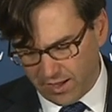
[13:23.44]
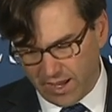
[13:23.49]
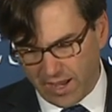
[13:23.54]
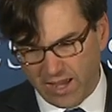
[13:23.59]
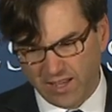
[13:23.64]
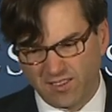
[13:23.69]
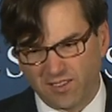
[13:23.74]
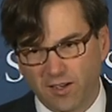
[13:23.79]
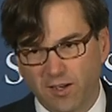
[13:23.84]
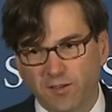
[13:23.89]

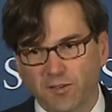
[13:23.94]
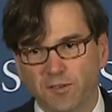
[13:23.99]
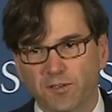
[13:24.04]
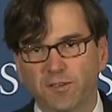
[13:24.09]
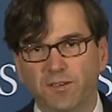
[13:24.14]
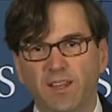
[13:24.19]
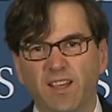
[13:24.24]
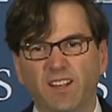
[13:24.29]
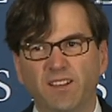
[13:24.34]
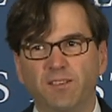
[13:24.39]
And to
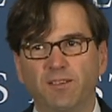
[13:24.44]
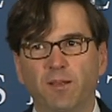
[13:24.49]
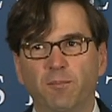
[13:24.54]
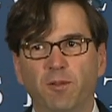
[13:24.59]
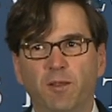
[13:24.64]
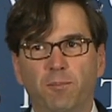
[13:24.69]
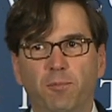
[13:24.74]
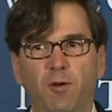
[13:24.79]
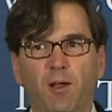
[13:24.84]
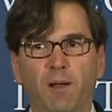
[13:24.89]
understand some
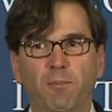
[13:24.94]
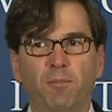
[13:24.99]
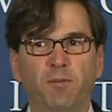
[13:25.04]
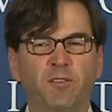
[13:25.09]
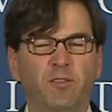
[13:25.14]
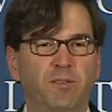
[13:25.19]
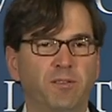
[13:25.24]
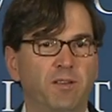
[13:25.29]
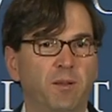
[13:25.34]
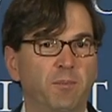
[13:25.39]
of the
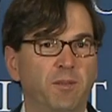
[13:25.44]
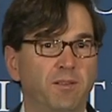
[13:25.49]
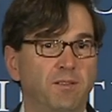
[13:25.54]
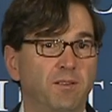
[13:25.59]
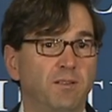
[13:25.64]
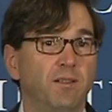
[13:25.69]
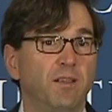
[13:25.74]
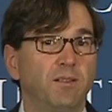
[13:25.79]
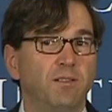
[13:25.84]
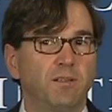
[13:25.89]
problems with some of the
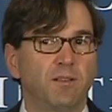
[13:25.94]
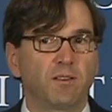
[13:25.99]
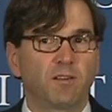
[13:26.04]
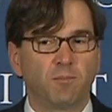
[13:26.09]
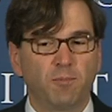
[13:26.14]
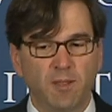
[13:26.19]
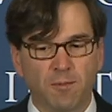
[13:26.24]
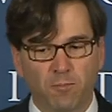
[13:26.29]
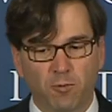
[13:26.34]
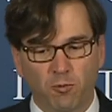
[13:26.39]
statistics
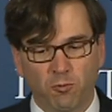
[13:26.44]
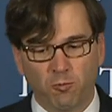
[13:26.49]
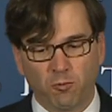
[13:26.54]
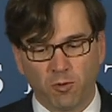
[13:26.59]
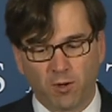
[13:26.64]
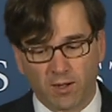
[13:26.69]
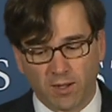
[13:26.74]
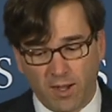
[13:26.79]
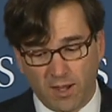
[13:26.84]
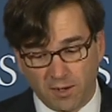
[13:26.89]

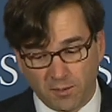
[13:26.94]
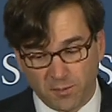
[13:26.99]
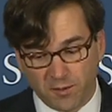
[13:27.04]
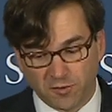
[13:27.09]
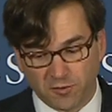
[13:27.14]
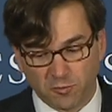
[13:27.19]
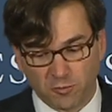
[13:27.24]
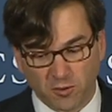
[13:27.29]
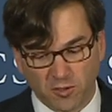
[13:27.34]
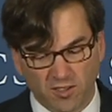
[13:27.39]

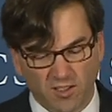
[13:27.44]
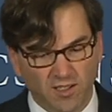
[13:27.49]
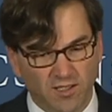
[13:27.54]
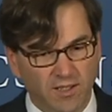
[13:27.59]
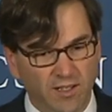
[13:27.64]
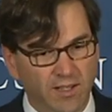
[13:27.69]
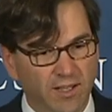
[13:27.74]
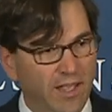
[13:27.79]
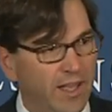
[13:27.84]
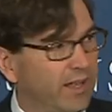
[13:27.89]
economists were
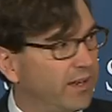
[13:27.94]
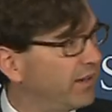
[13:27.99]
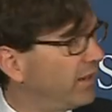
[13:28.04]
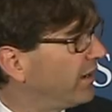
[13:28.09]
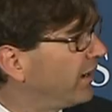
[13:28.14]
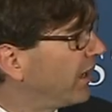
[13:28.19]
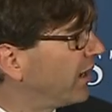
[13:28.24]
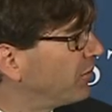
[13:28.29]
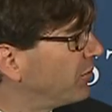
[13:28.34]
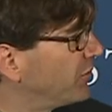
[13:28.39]
looking at,
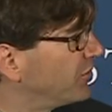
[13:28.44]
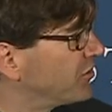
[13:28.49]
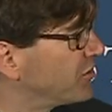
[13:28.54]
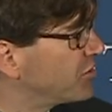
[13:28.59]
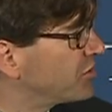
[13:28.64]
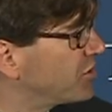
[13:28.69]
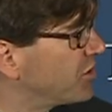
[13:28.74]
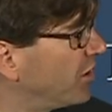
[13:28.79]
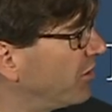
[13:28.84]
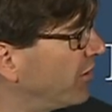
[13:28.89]
and I was
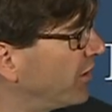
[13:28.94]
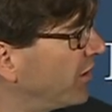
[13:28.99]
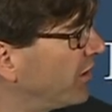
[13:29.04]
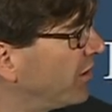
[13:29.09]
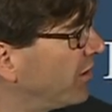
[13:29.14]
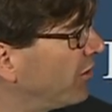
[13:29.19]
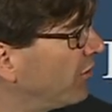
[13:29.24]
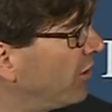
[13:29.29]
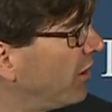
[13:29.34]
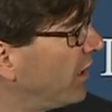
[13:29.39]
just showing
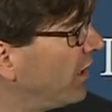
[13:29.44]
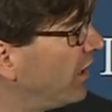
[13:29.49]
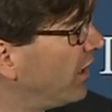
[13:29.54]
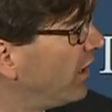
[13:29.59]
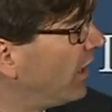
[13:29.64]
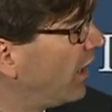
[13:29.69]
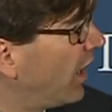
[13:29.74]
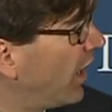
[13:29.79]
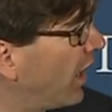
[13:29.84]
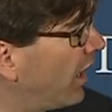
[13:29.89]
you,
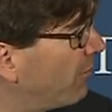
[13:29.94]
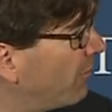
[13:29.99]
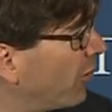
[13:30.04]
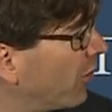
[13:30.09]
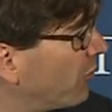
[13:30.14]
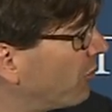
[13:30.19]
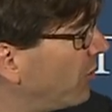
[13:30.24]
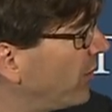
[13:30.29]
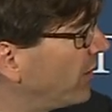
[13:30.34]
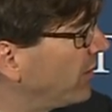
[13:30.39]

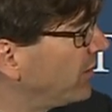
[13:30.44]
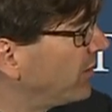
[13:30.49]
are well